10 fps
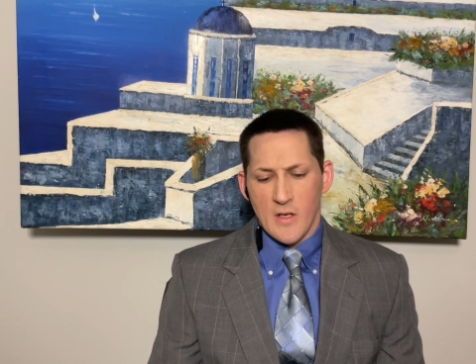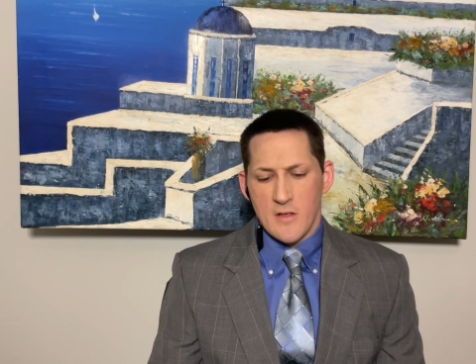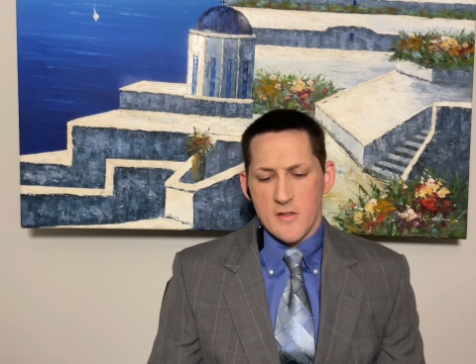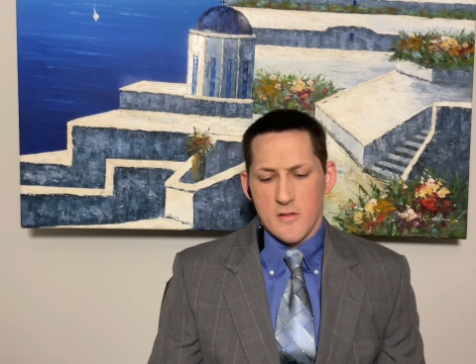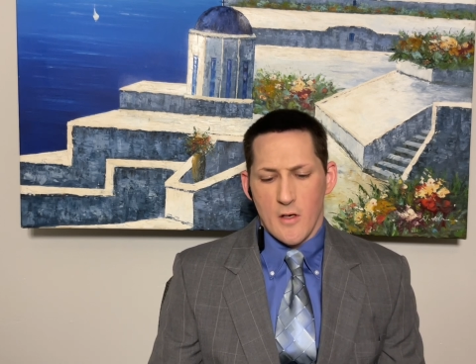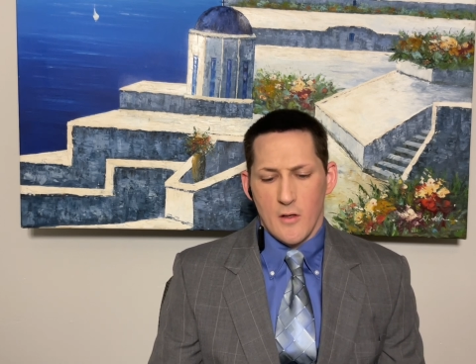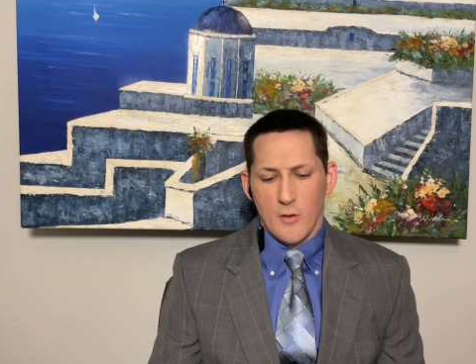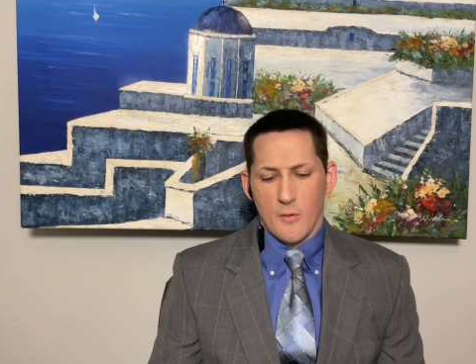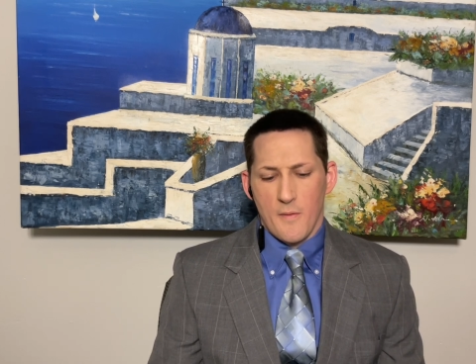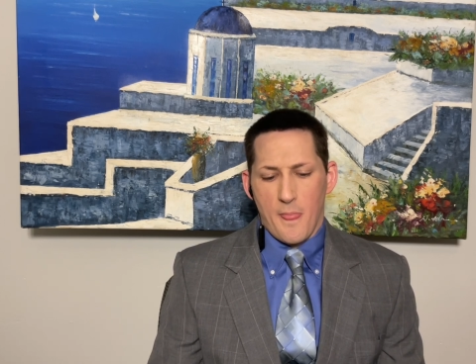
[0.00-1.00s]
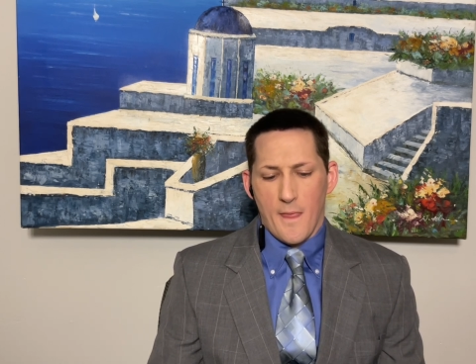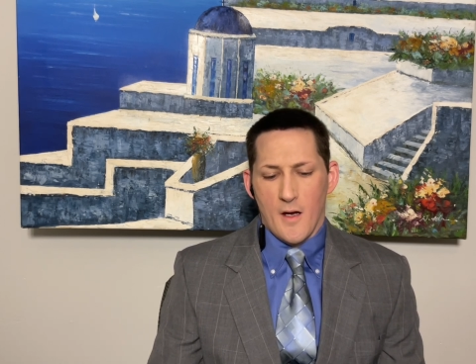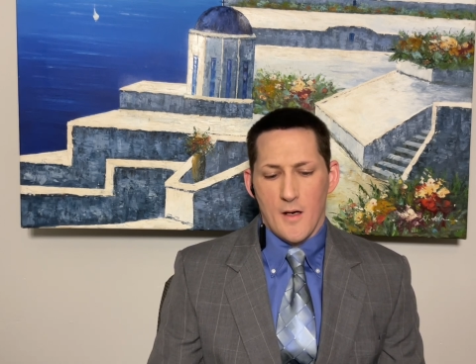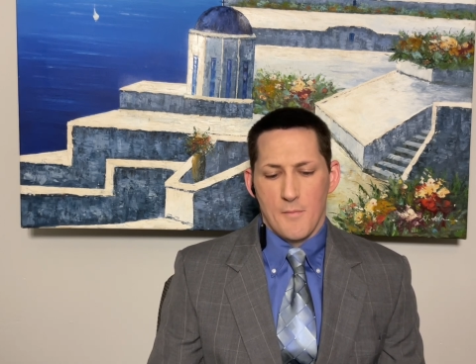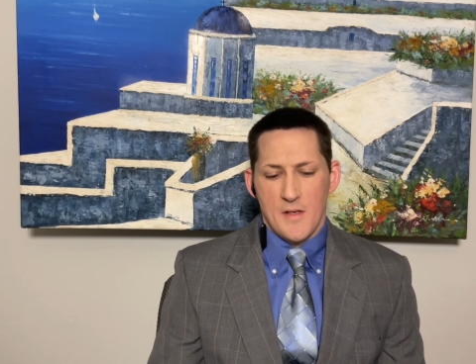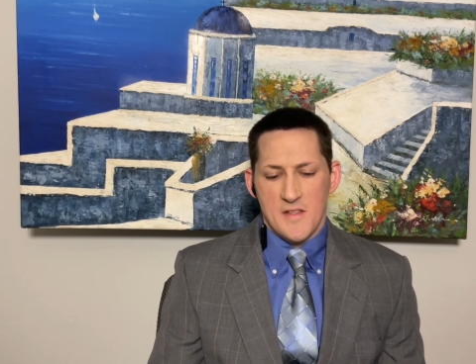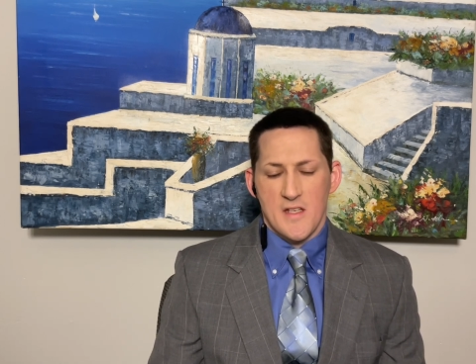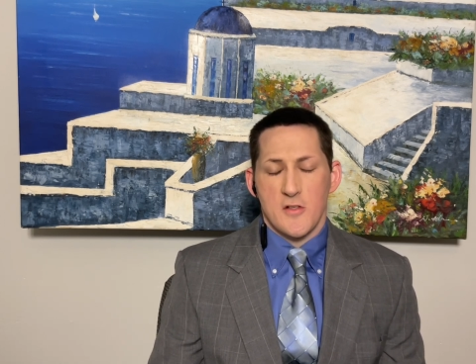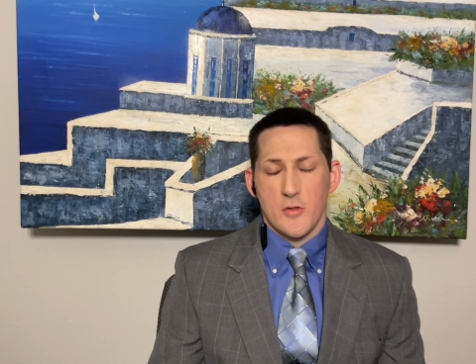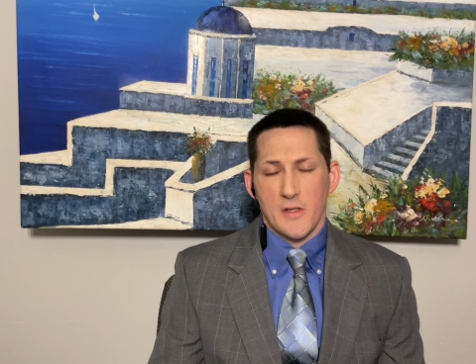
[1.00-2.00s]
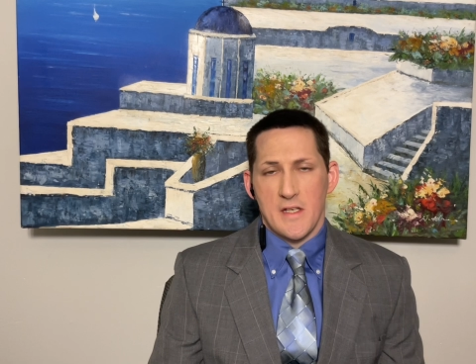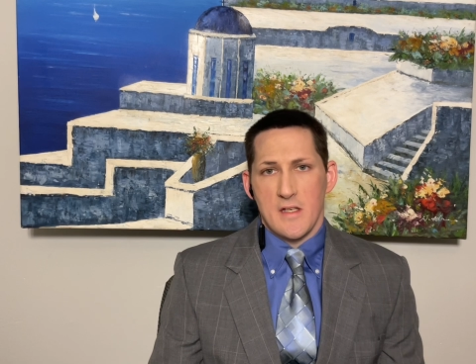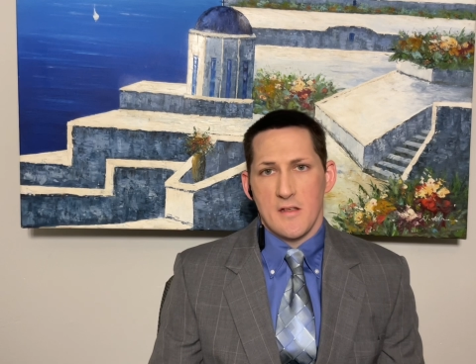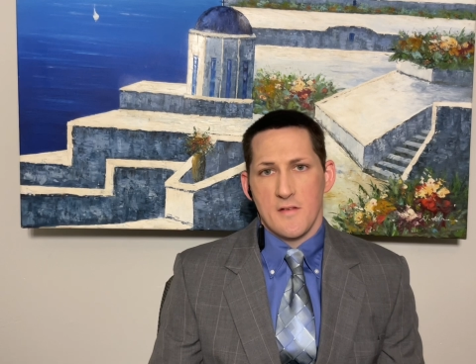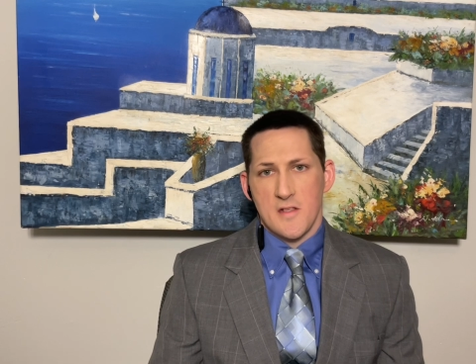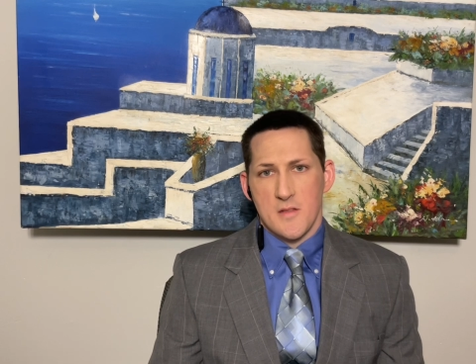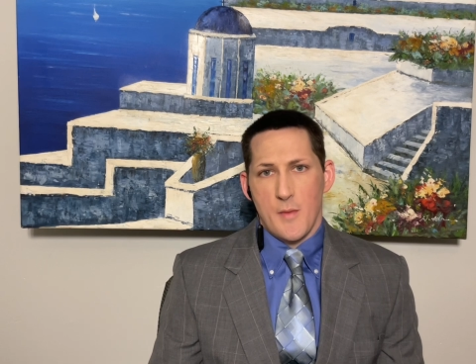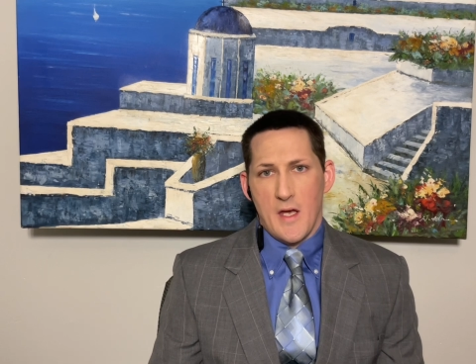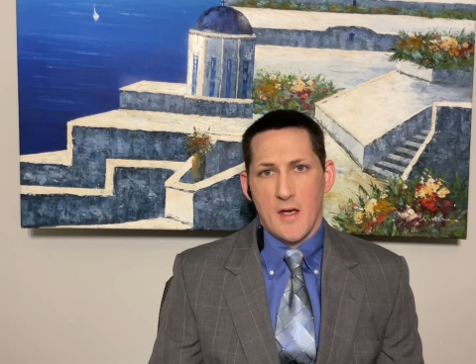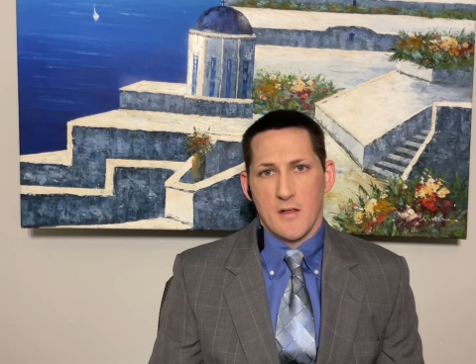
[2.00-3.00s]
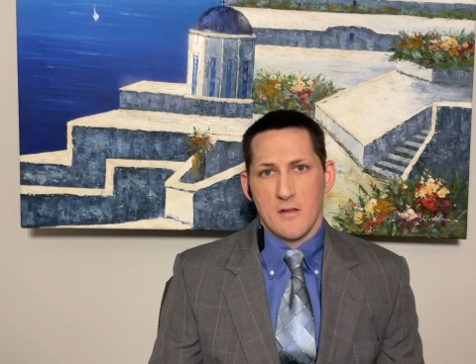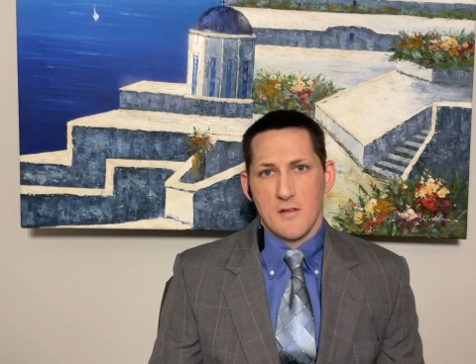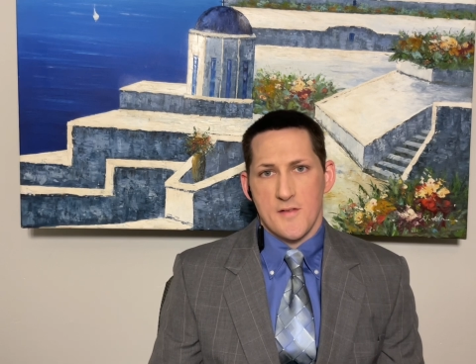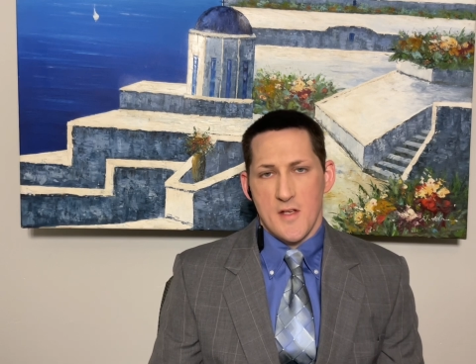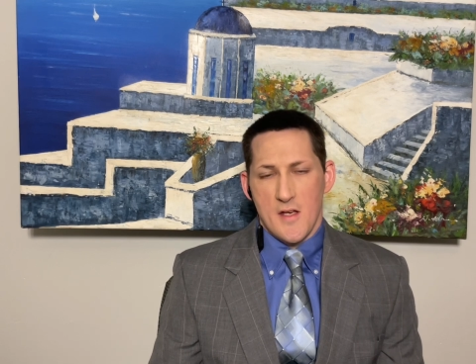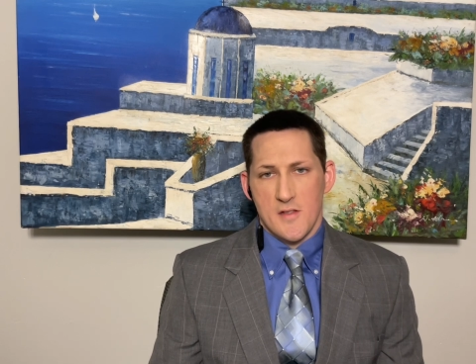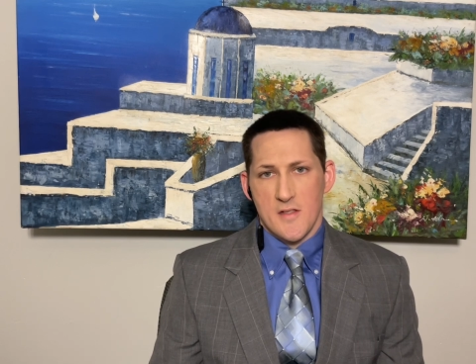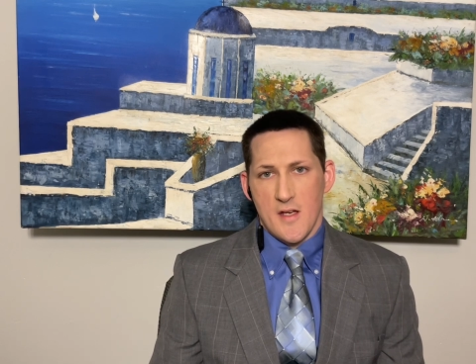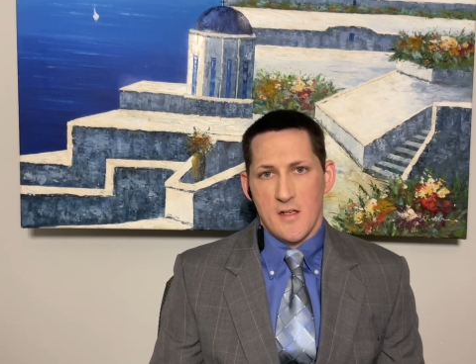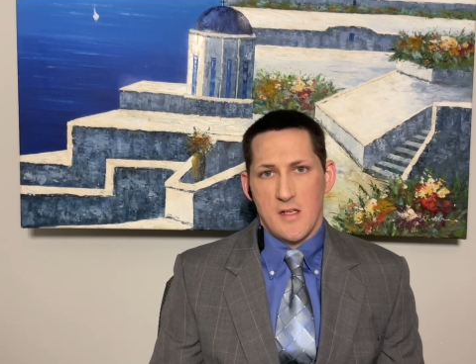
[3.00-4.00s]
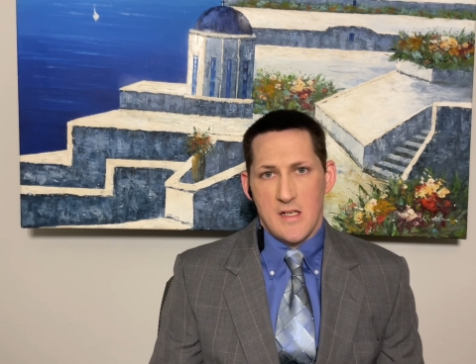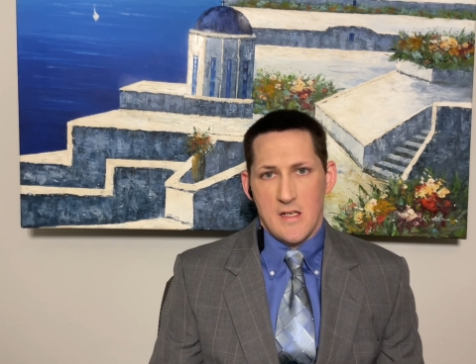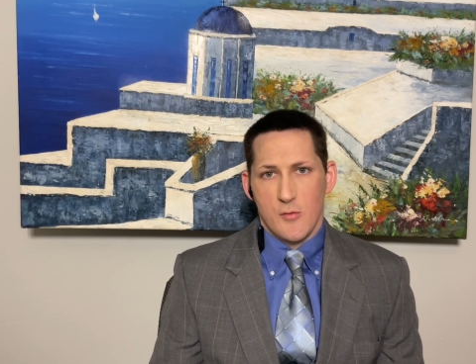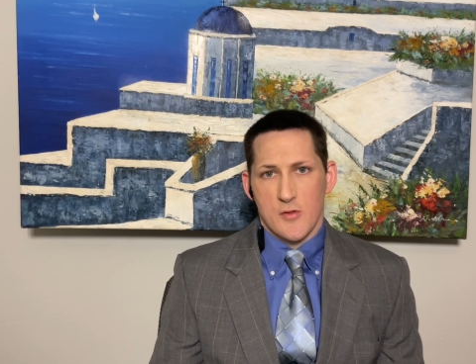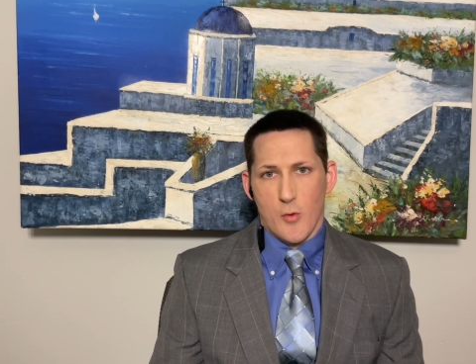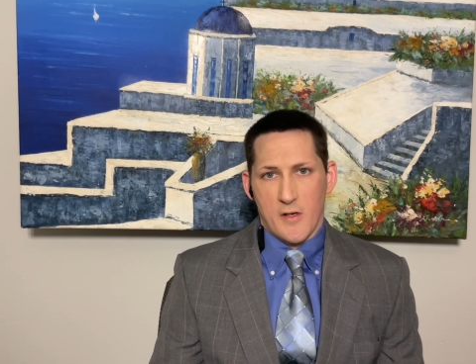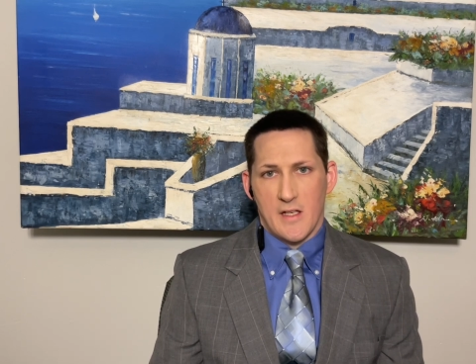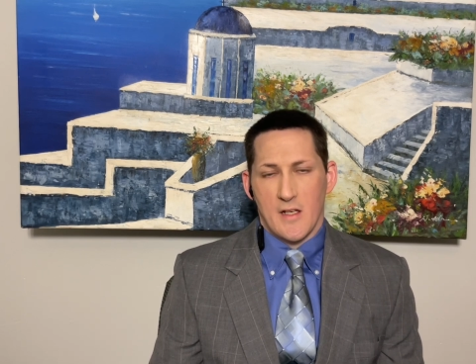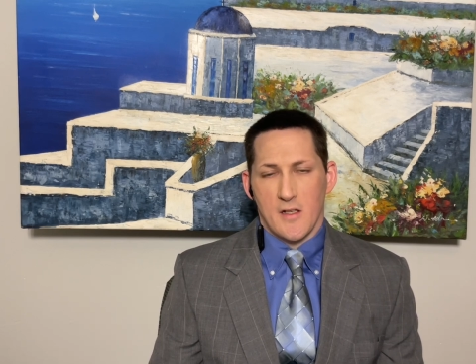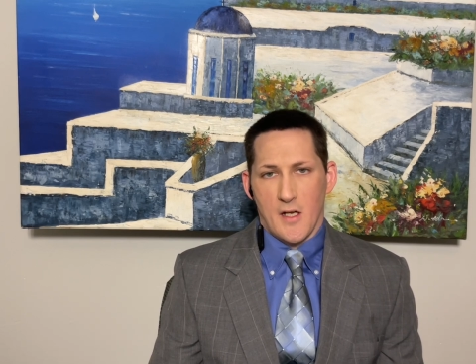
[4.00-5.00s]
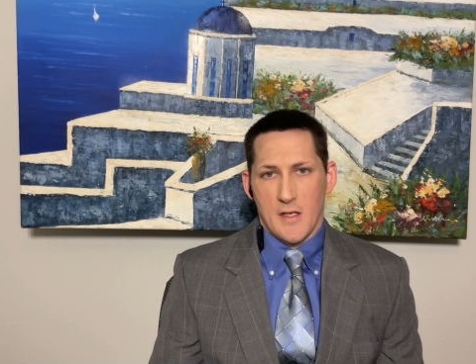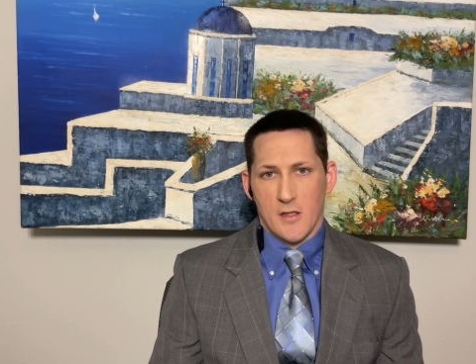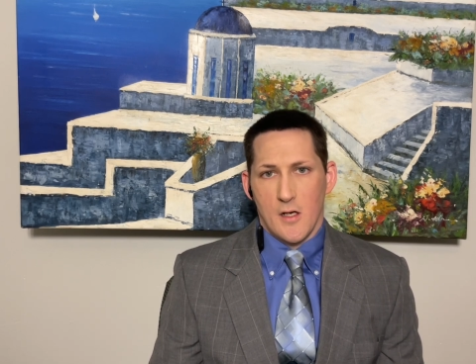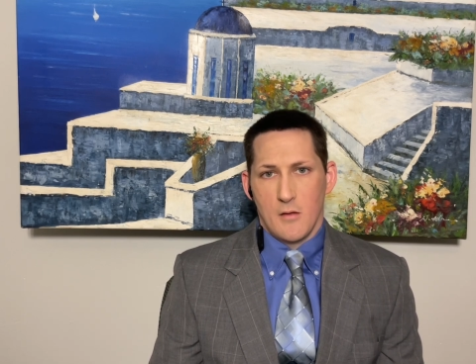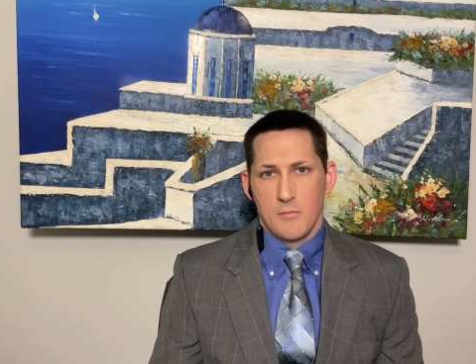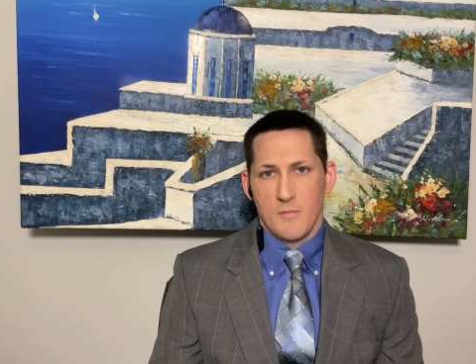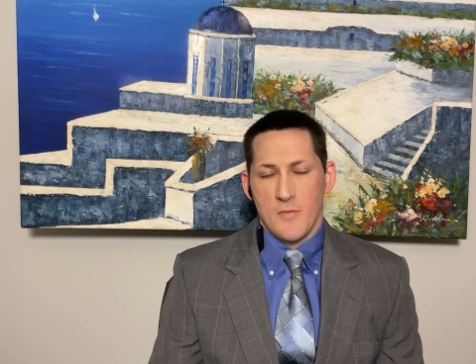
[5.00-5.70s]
So essentially, this man says that he was working at a nightclub.